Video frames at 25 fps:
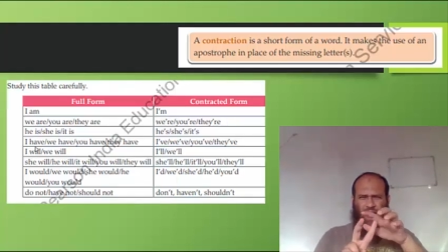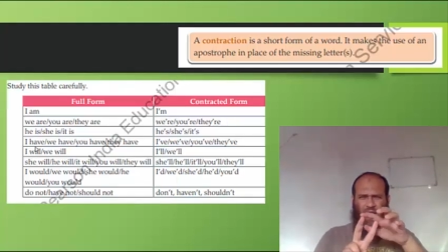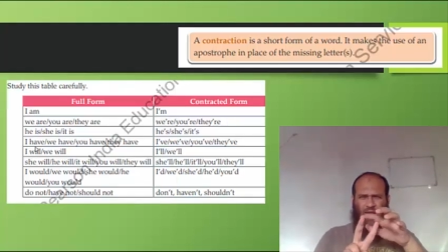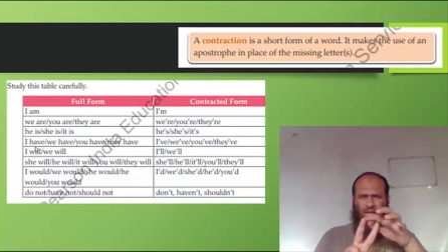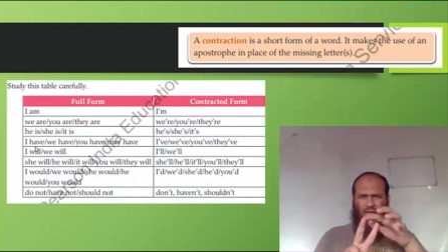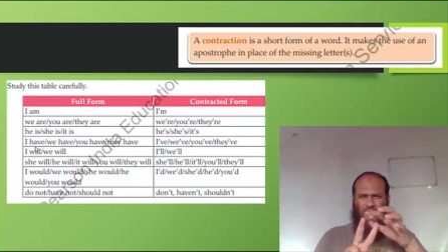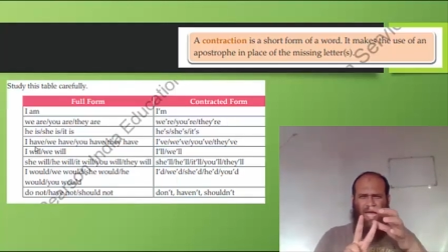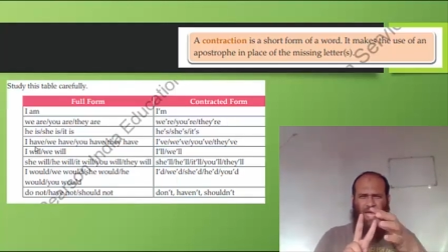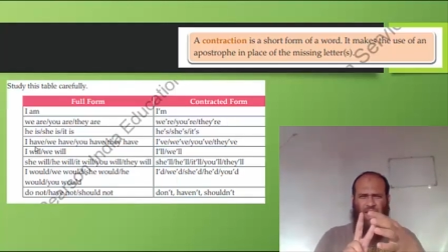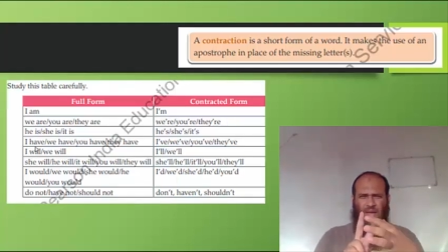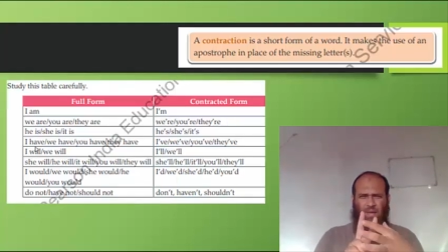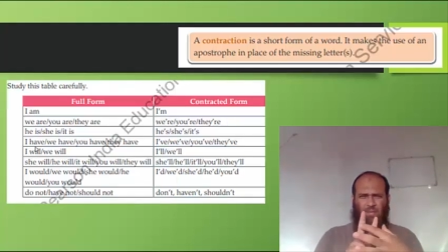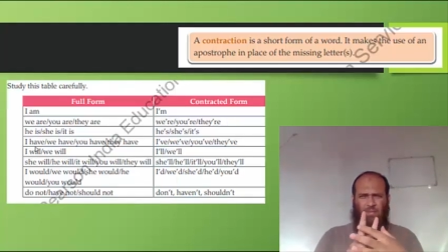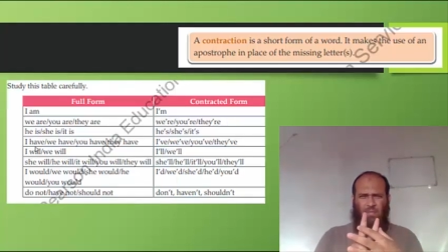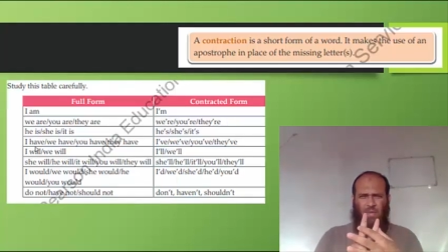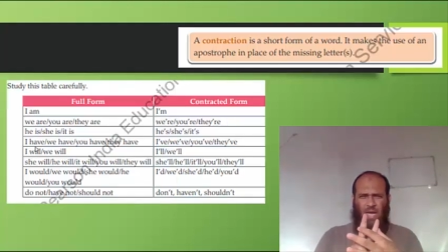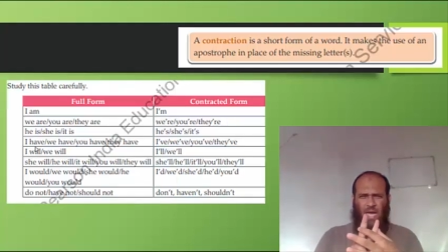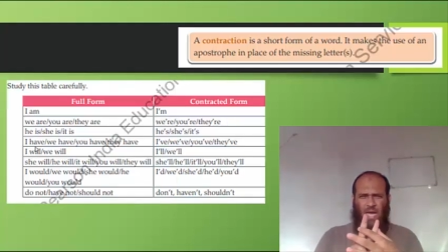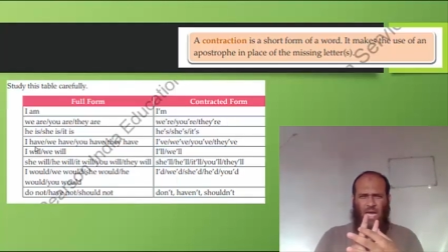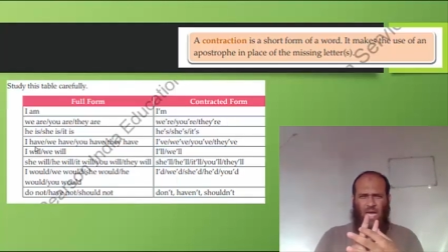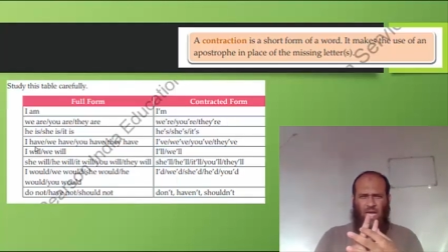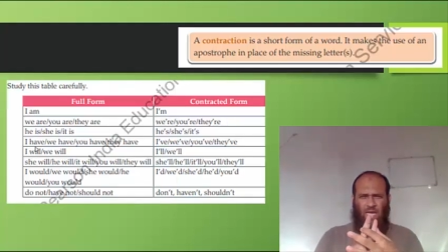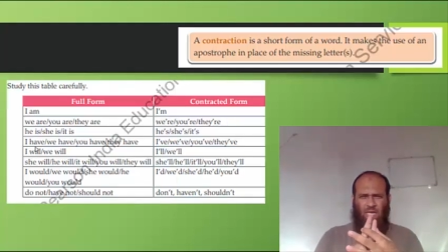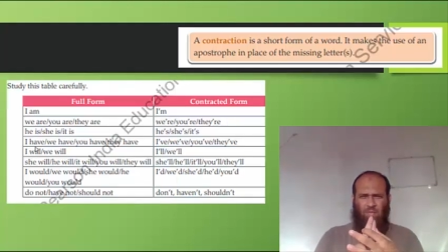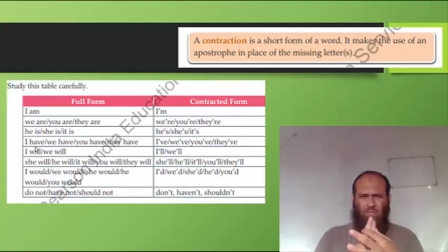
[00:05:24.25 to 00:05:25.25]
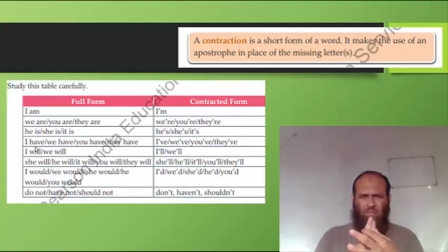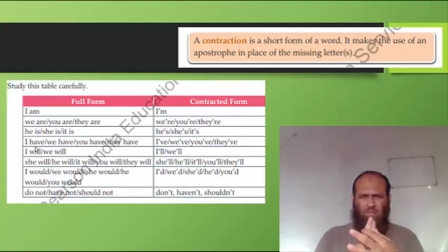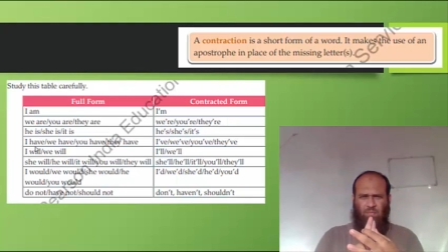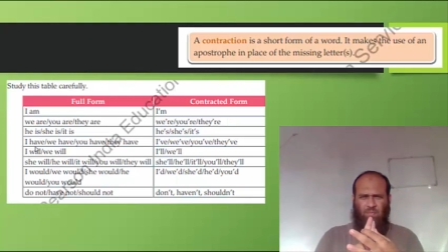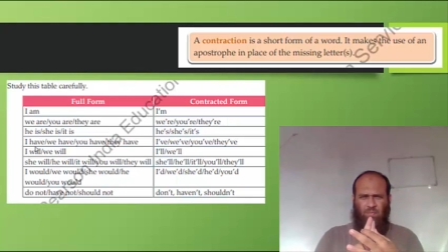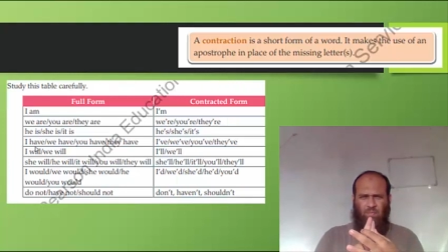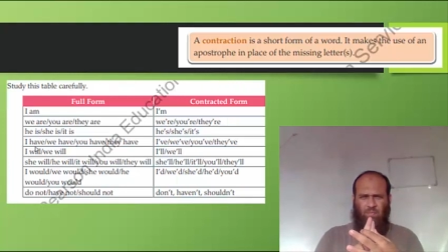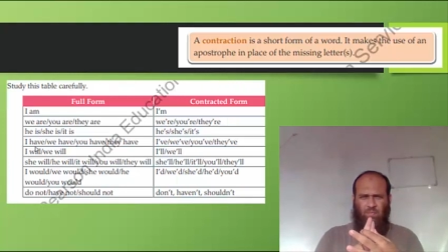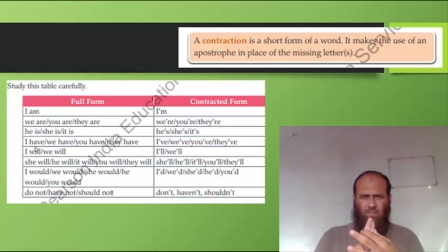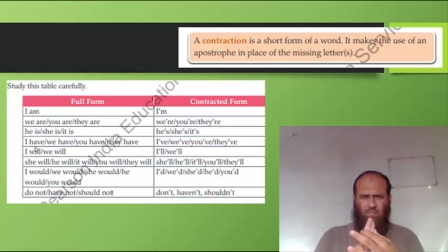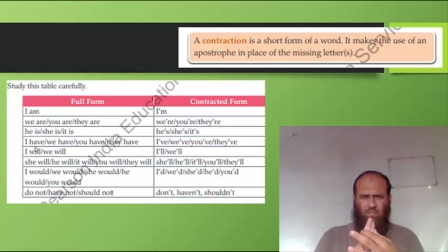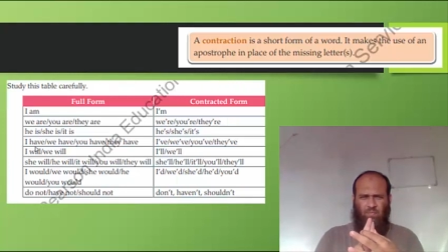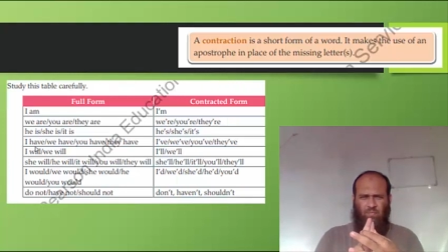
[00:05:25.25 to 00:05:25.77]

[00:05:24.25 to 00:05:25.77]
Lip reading: am, I'm,